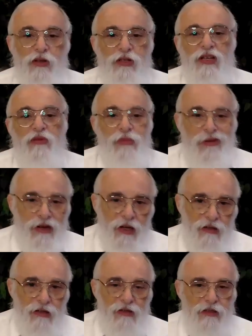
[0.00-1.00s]
somewhere
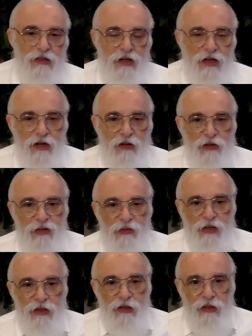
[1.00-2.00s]
else that I don't want to
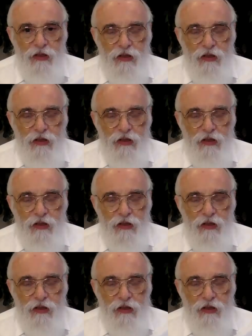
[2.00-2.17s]
be.